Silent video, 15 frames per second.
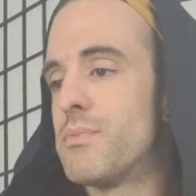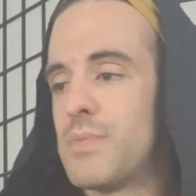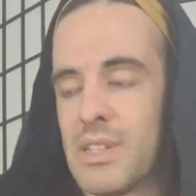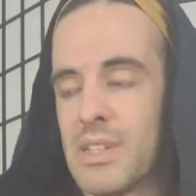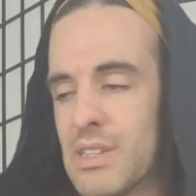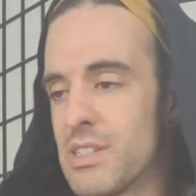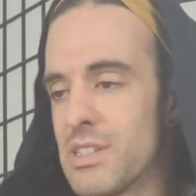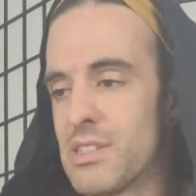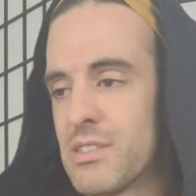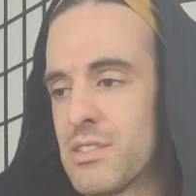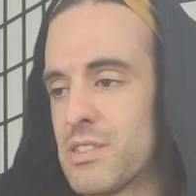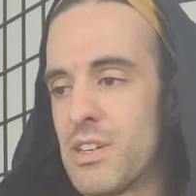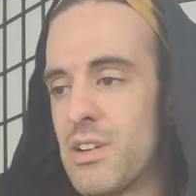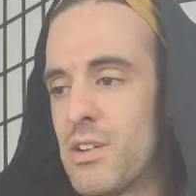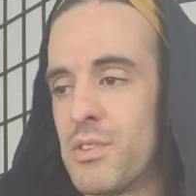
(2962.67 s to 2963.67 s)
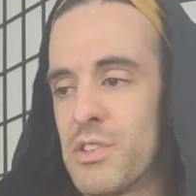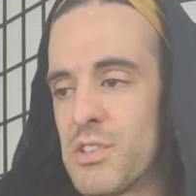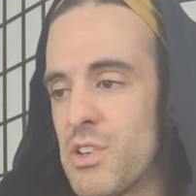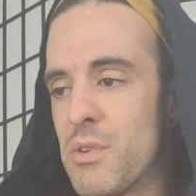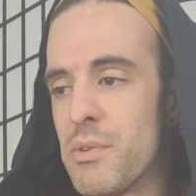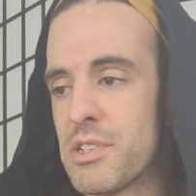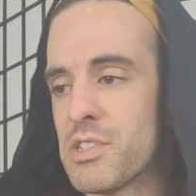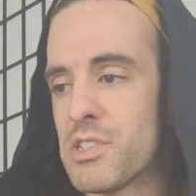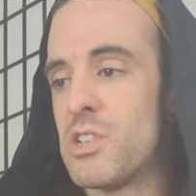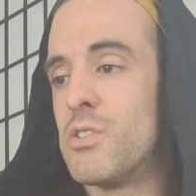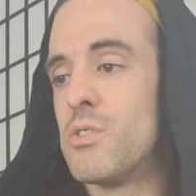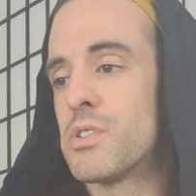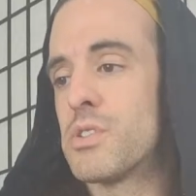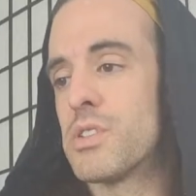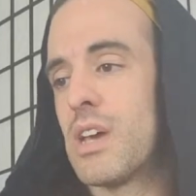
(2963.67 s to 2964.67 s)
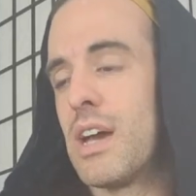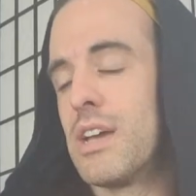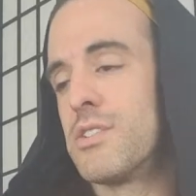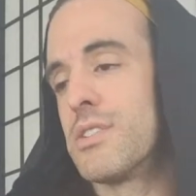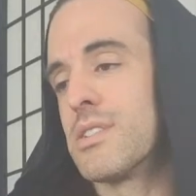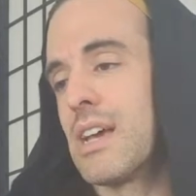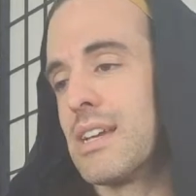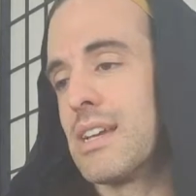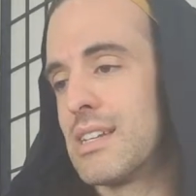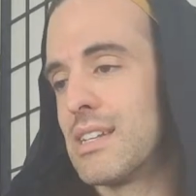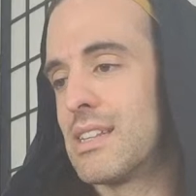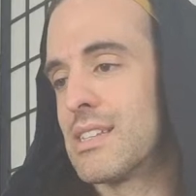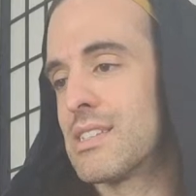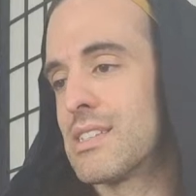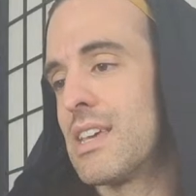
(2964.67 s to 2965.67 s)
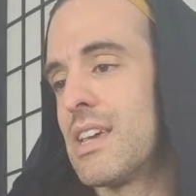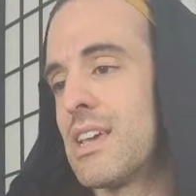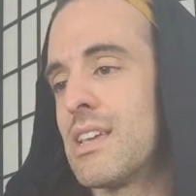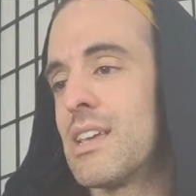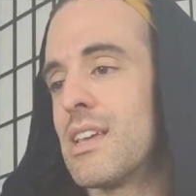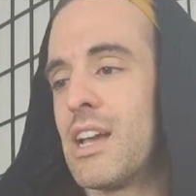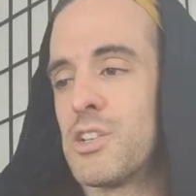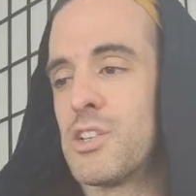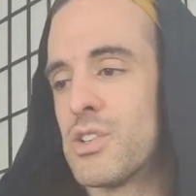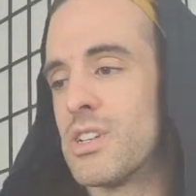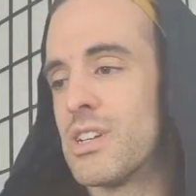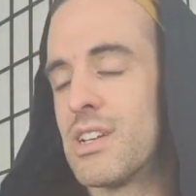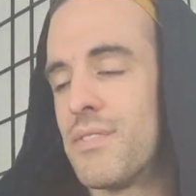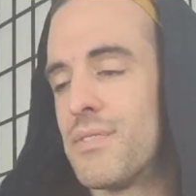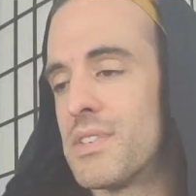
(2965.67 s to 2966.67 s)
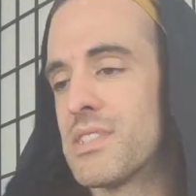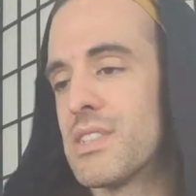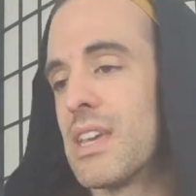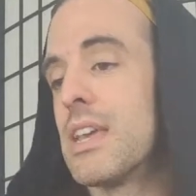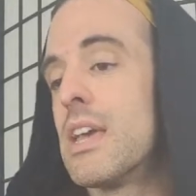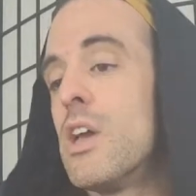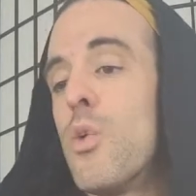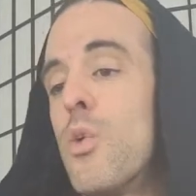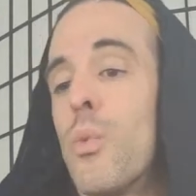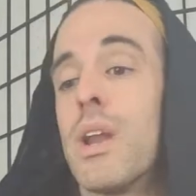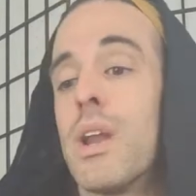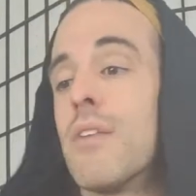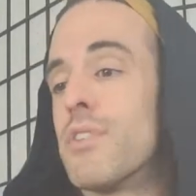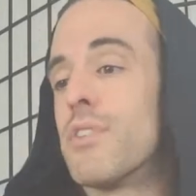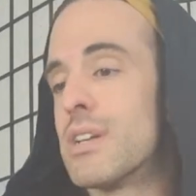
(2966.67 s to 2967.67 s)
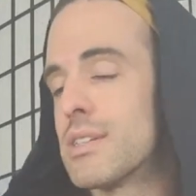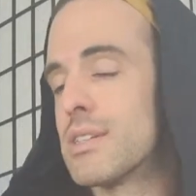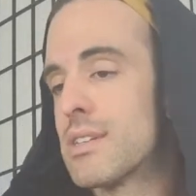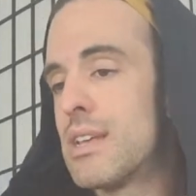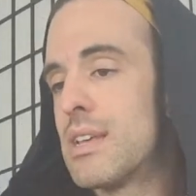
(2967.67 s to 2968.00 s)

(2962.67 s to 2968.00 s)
Like, this is, you know, there's no excuse. I did this thing. I shouldn't have done this thing. Whatever it is.